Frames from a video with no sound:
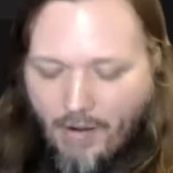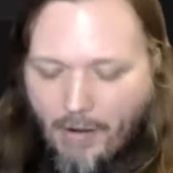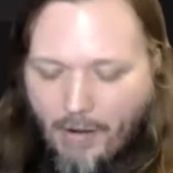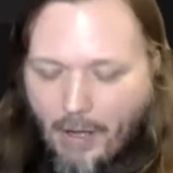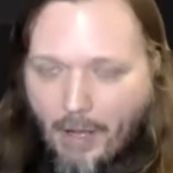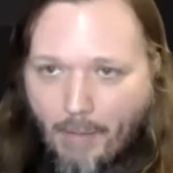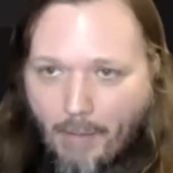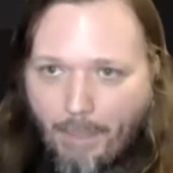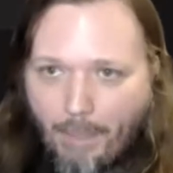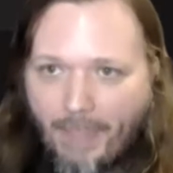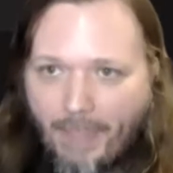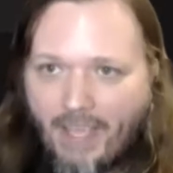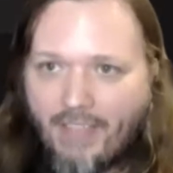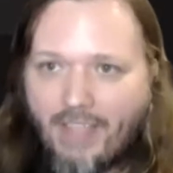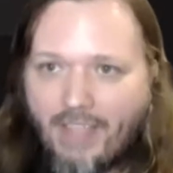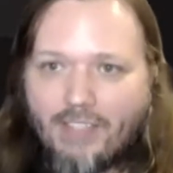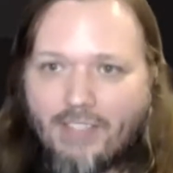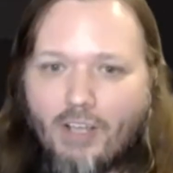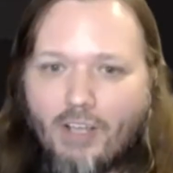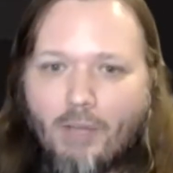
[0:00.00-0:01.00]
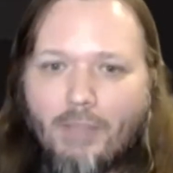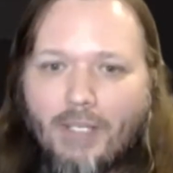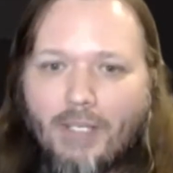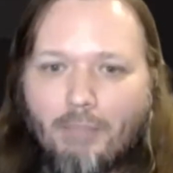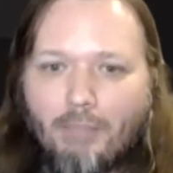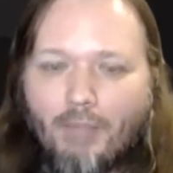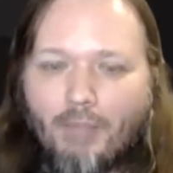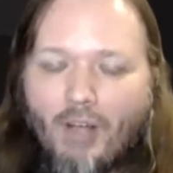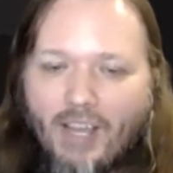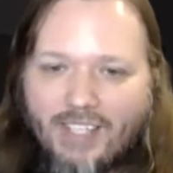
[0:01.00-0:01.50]
And that's all
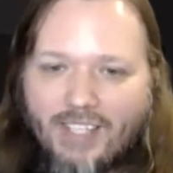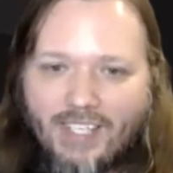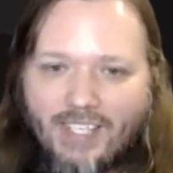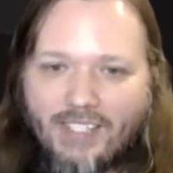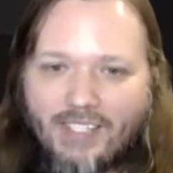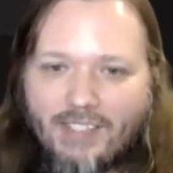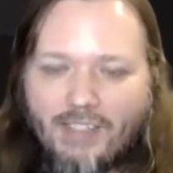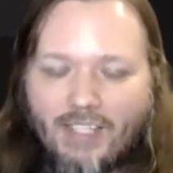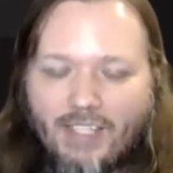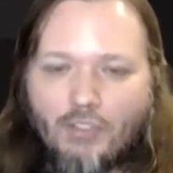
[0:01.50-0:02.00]
being processed.